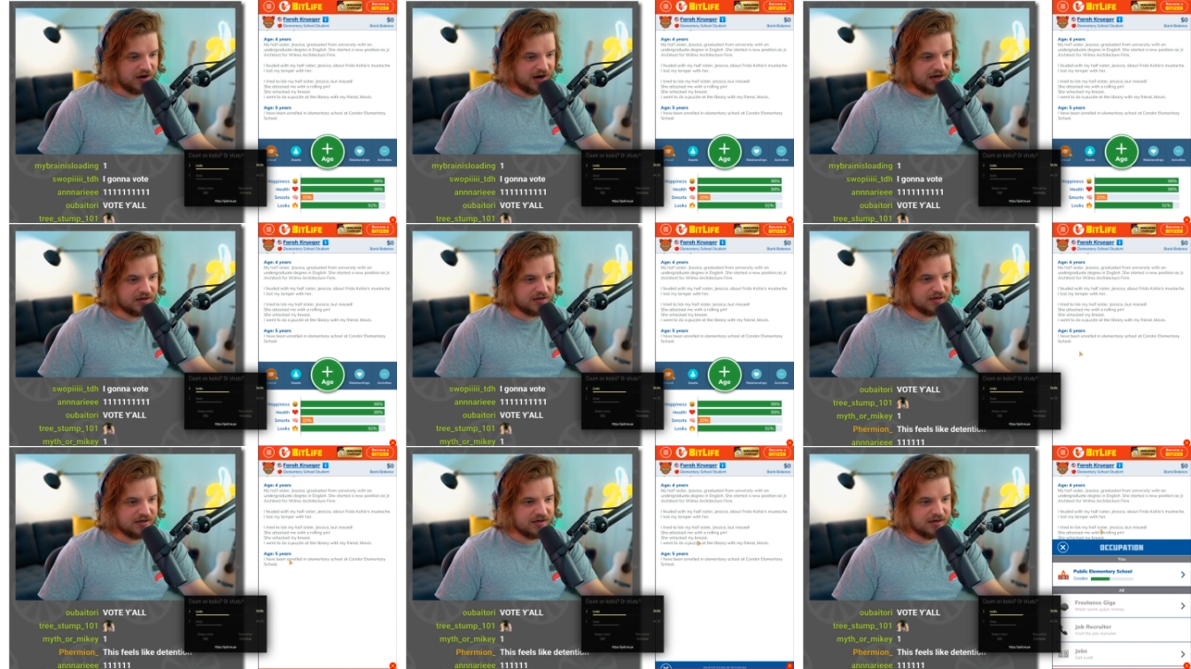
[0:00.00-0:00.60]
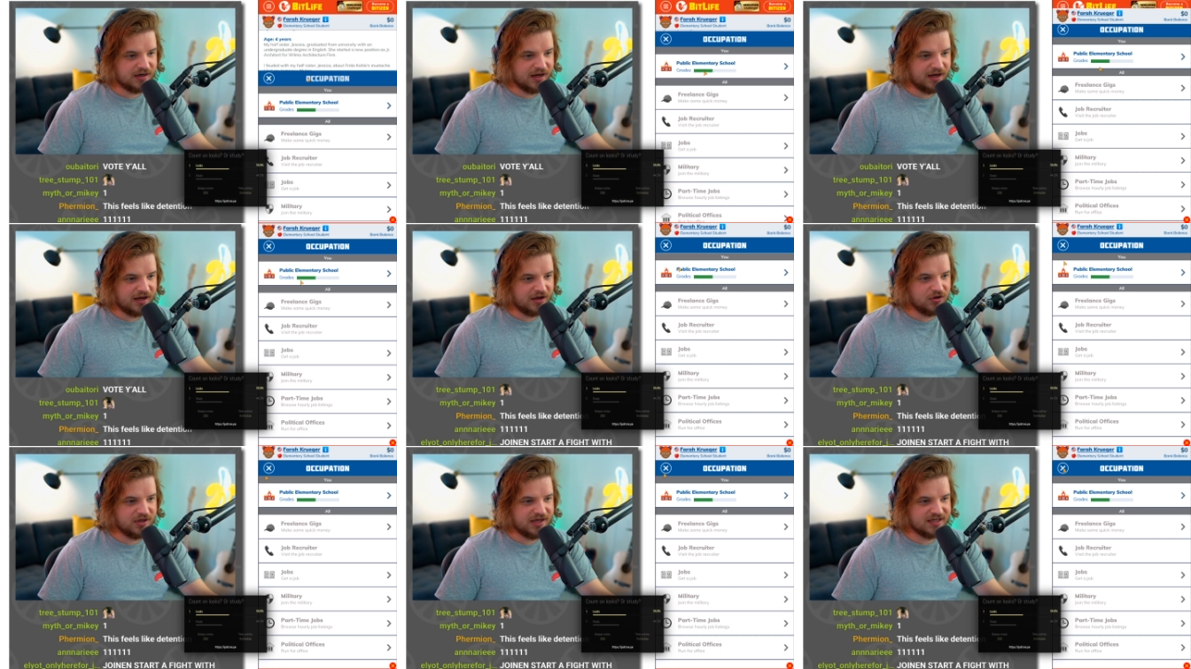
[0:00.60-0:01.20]
All right.
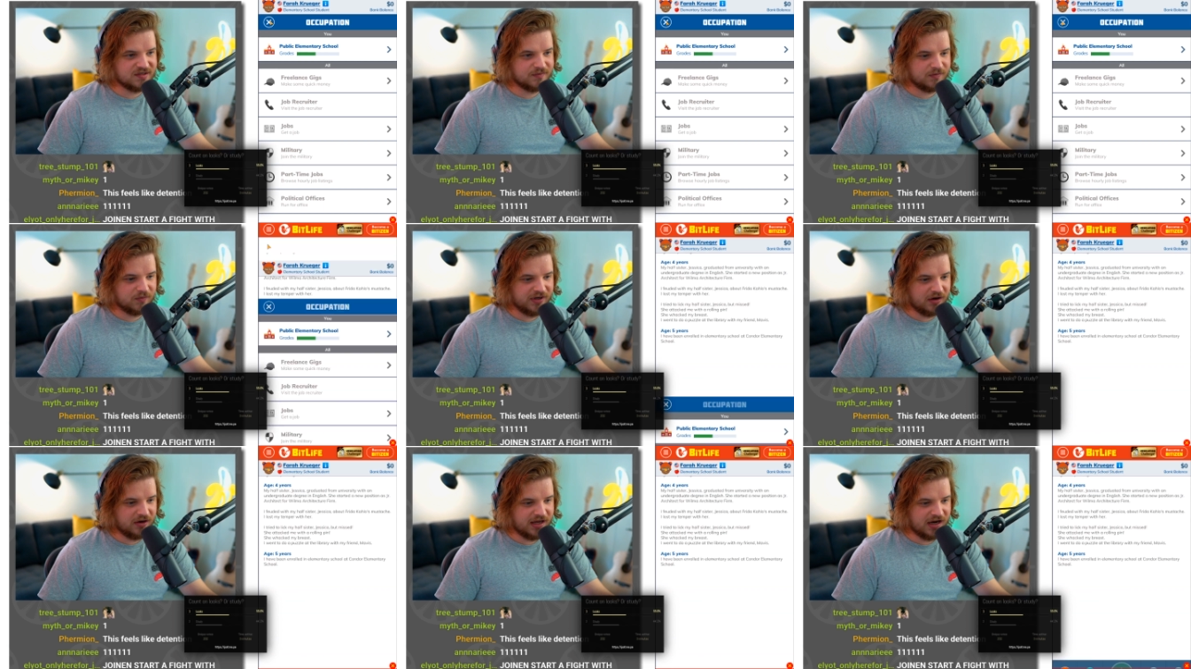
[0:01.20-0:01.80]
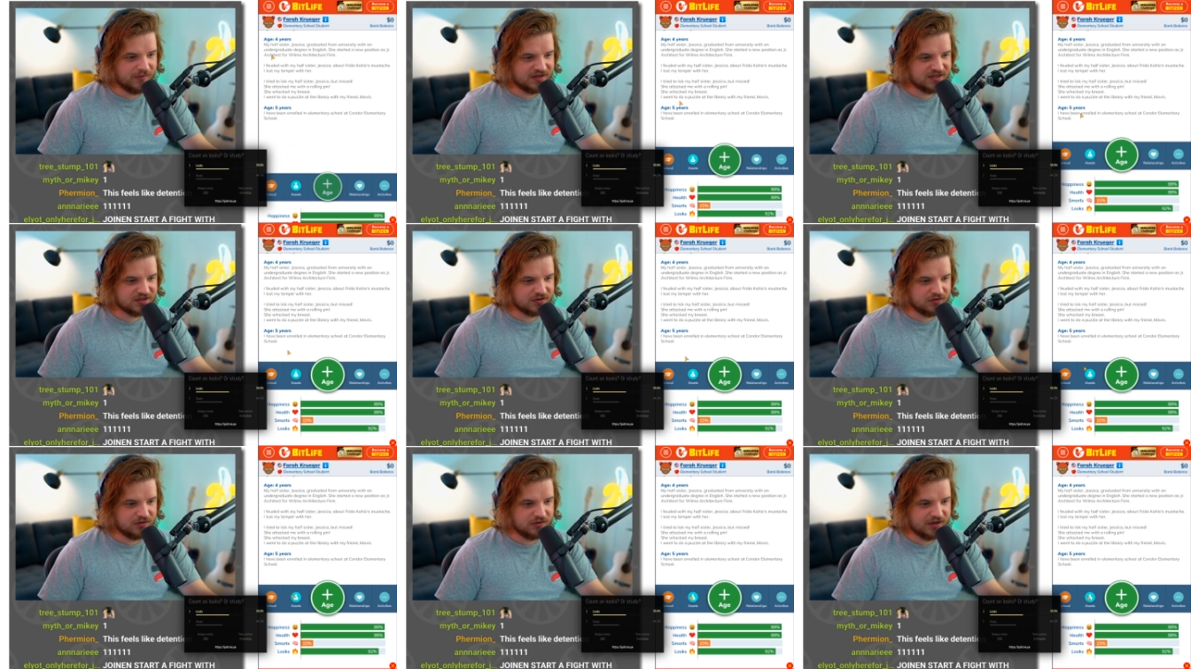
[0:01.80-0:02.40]
Uh, who cares? We don't care about
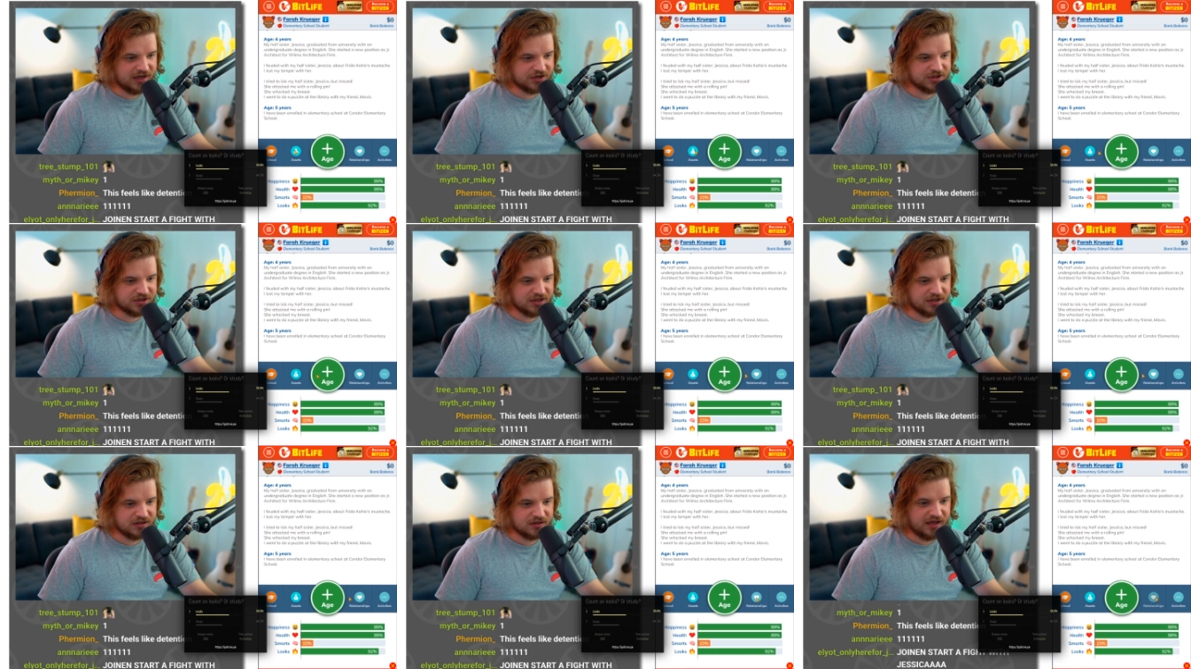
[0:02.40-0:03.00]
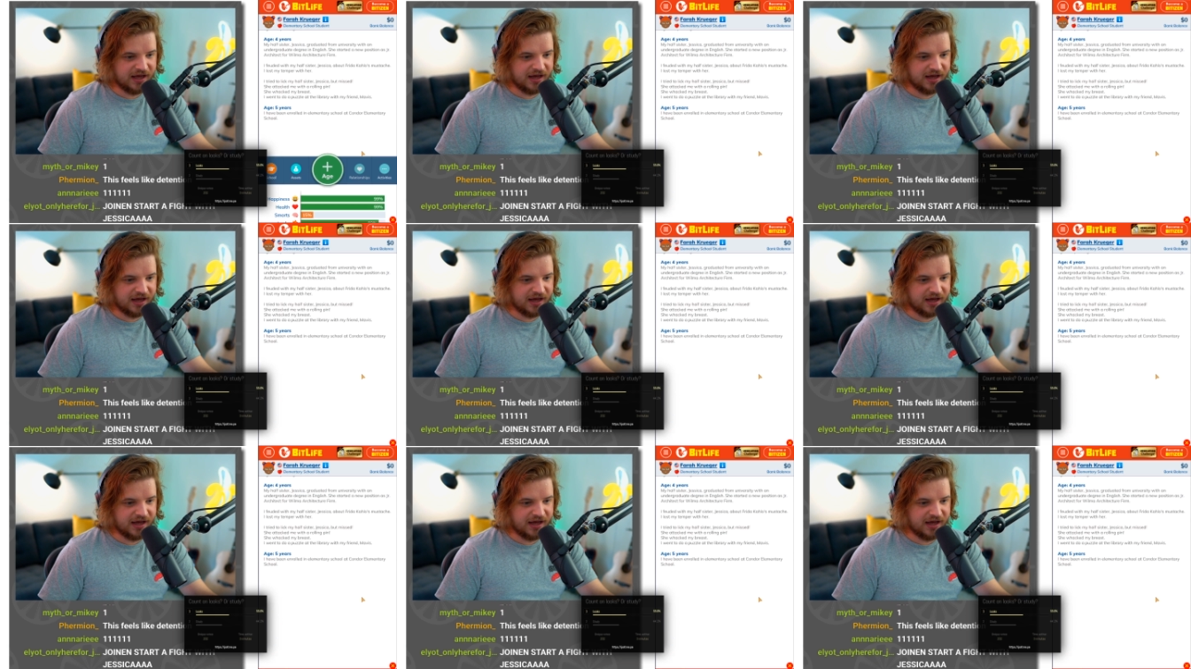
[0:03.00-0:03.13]
school, actually.